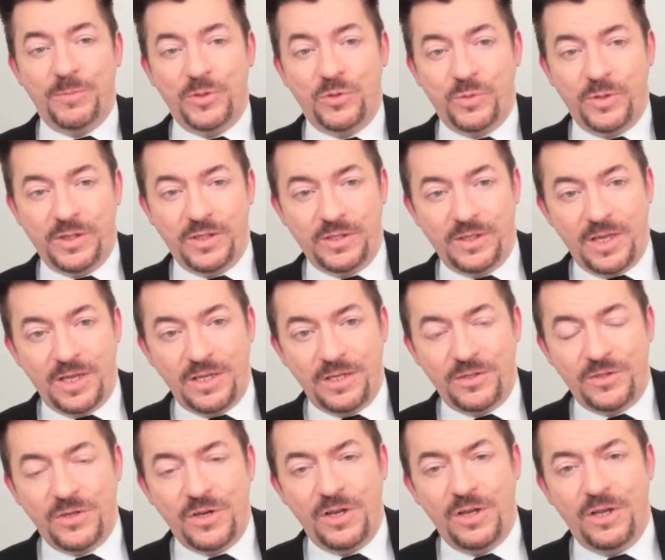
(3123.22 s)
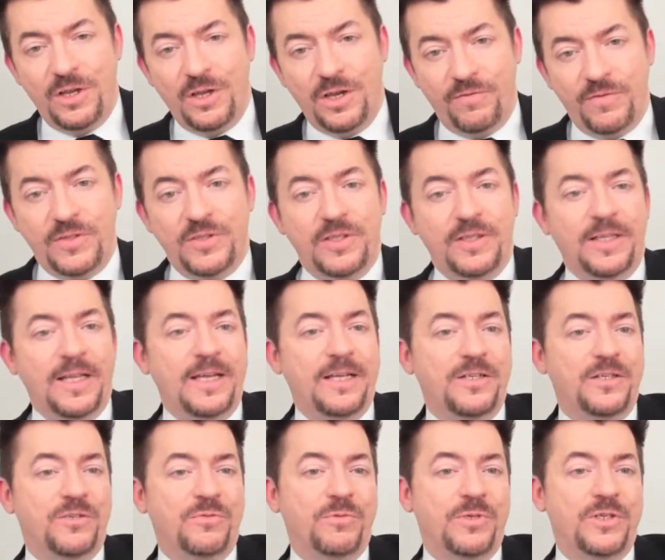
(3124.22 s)
between the lines, of this
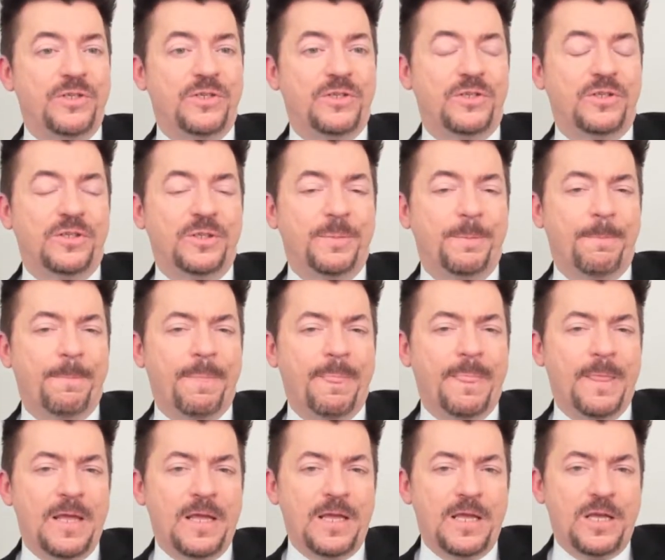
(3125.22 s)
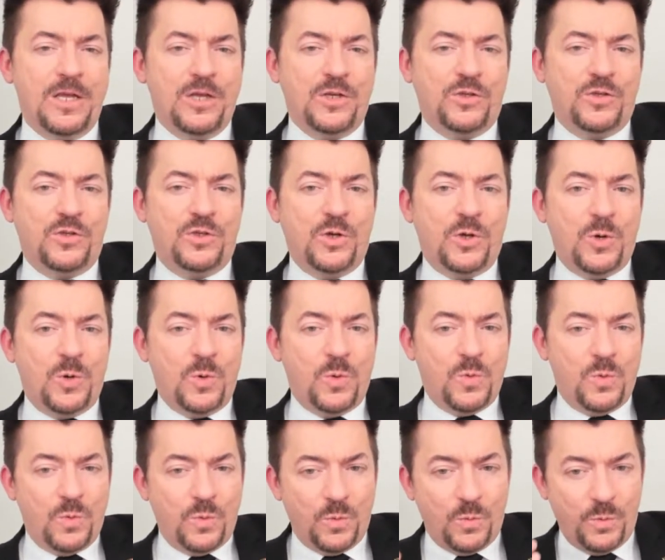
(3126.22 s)
Atlantis research.
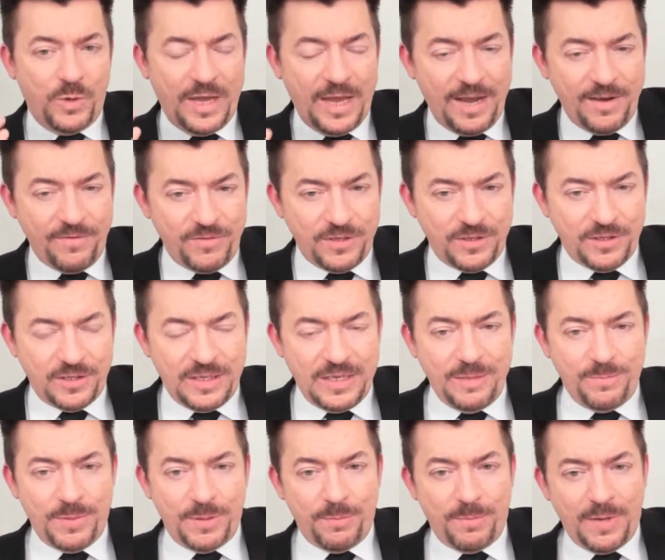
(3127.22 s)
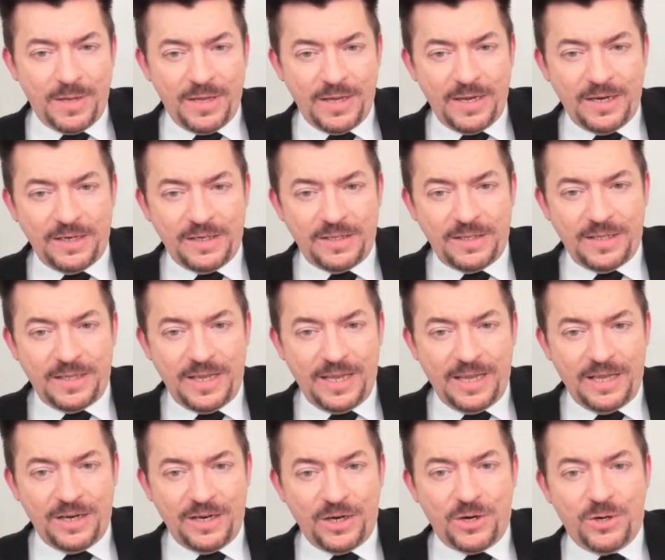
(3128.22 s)
So we have to keep in mind the
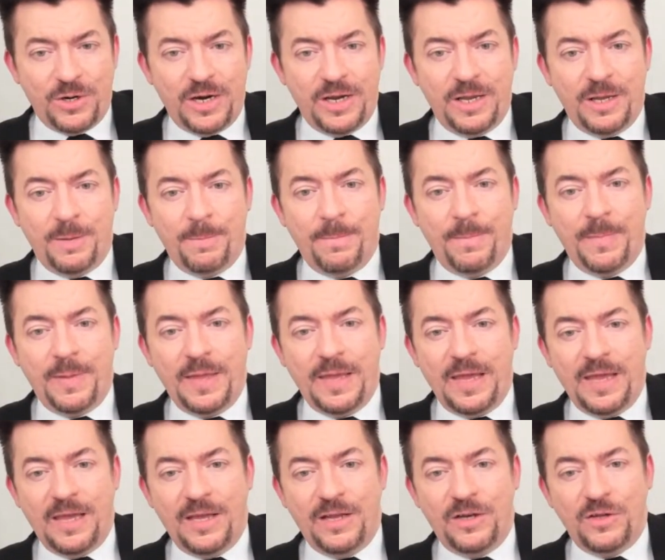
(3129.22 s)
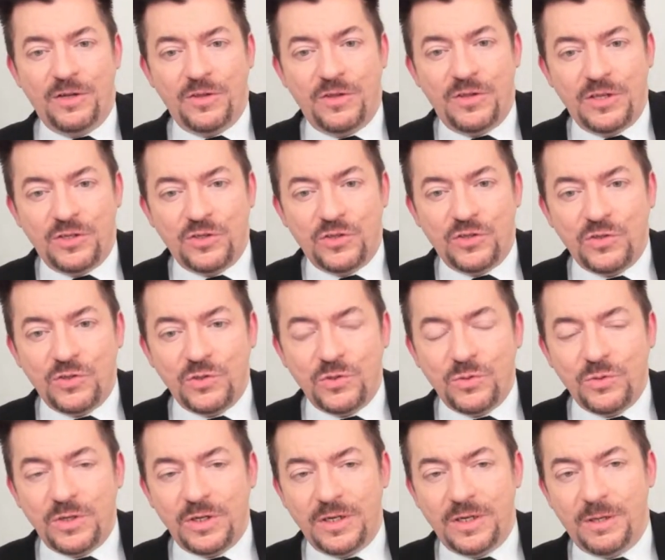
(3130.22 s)
anagram and the
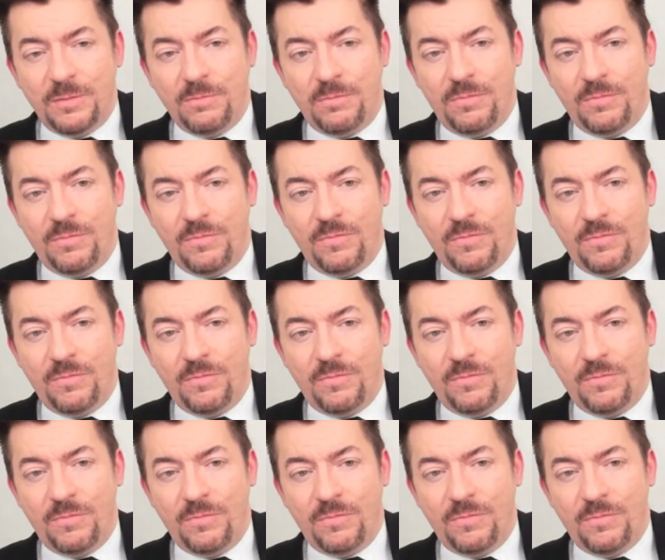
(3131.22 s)
pseudonym.